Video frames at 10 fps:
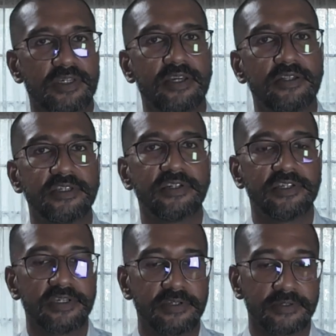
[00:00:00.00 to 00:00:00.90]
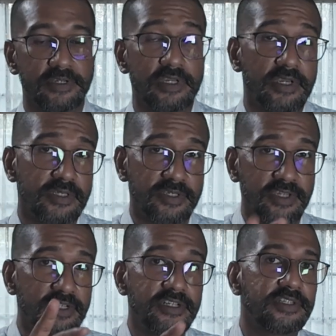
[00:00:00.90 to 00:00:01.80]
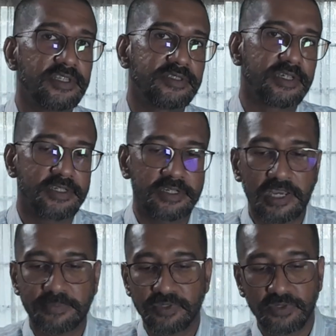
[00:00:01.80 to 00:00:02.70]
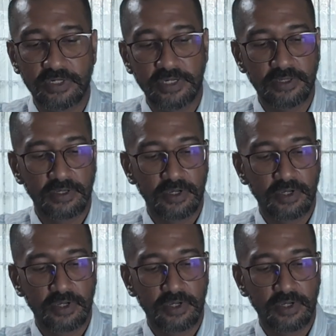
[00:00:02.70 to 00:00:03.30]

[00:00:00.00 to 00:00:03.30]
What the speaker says: Healthy indicator. There's other little things that can happen though, like